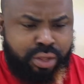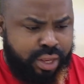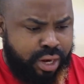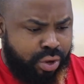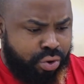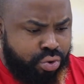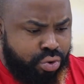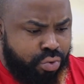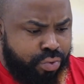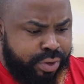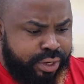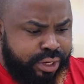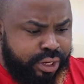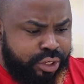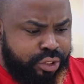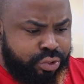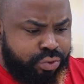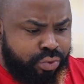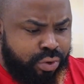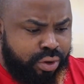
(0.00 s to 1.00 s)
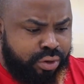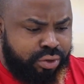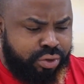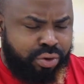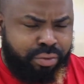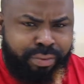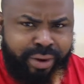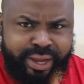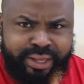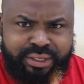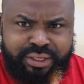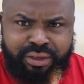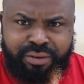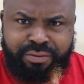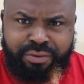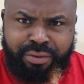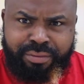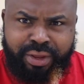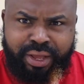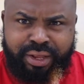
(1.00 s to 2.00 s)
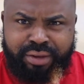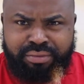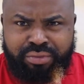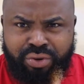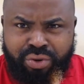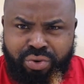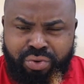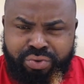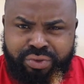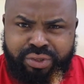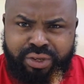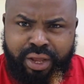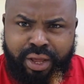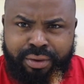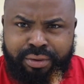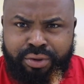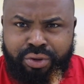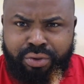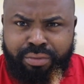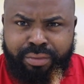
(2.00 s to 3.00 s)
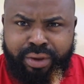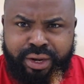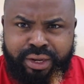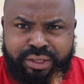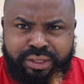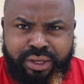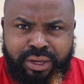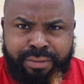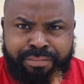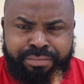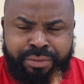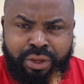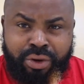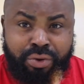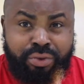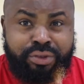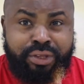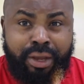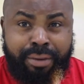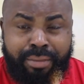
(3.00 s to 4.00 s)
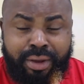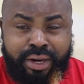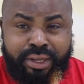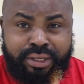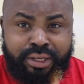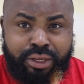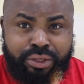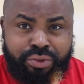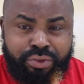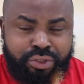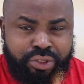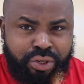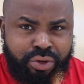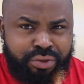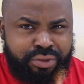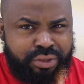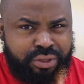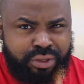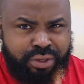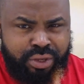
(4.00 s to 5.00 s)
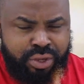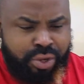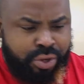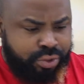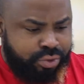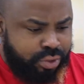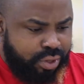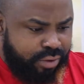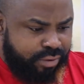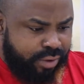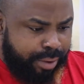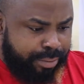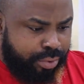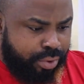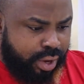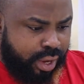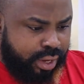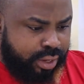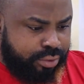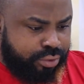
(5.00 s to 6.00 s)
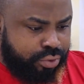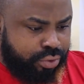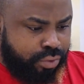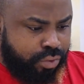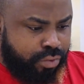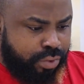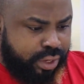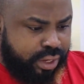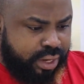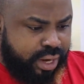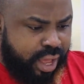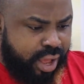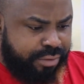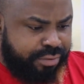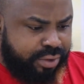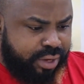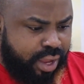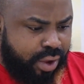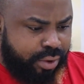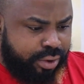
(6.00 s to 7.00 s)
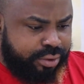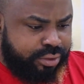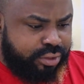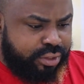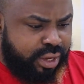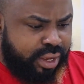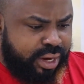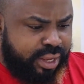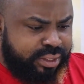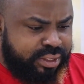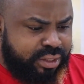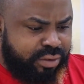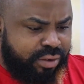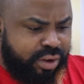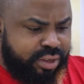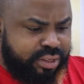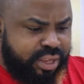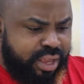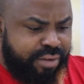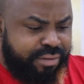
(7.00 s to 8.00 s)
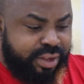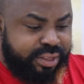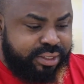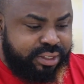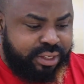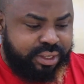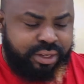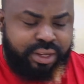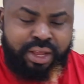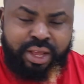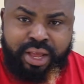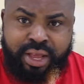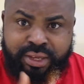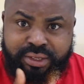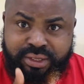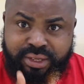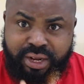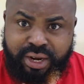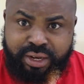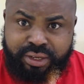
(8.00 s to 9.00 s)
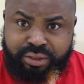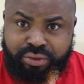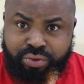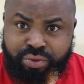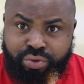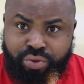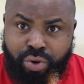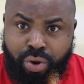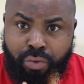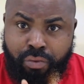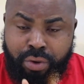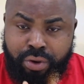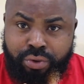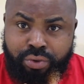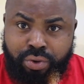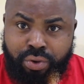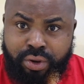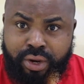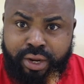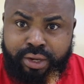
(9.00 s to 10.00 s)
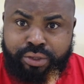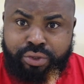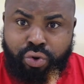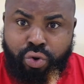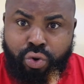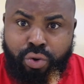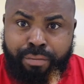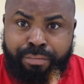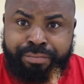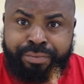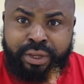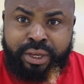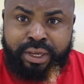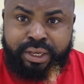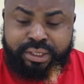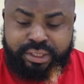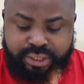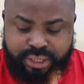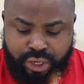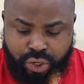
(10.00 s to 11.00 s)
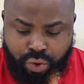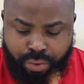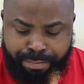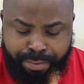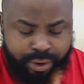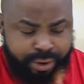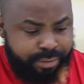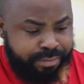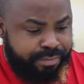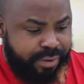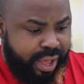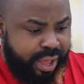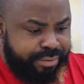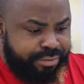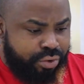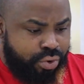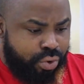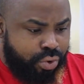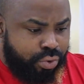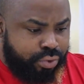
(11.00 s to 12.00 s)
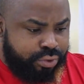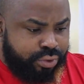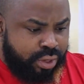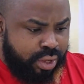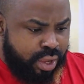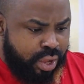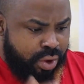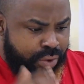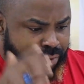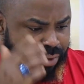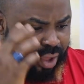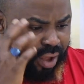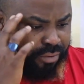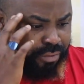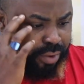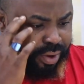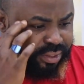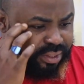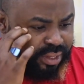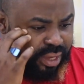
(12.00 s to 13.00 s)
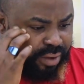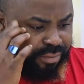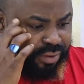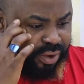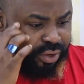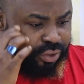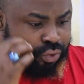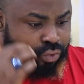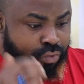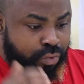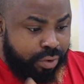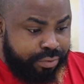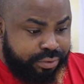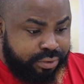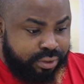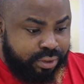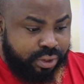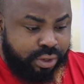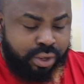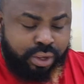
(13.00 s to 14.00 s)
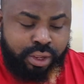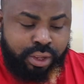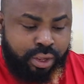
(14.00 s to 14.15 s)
could win this one, you know, Brighton from that, you know, losing their manager to Chelsea. So Liverpool can win it off in that one. Southampton versus Everton, Southampton to score one goal, that's home 0.5 goals. We have West Ham versus Wolves,